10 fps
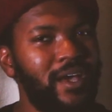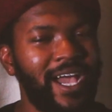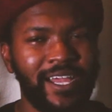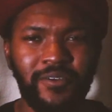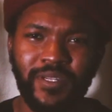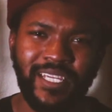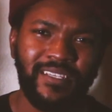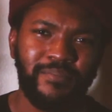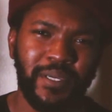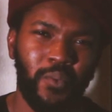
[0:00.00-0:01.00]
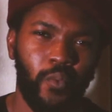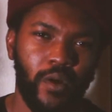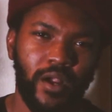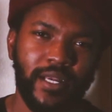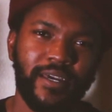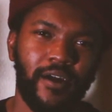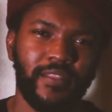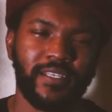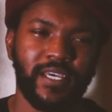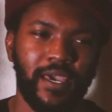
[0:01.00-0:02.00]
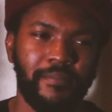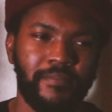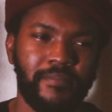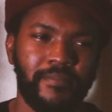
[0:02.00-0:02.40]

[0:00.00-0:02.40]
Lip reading: I don't need to be working all the time.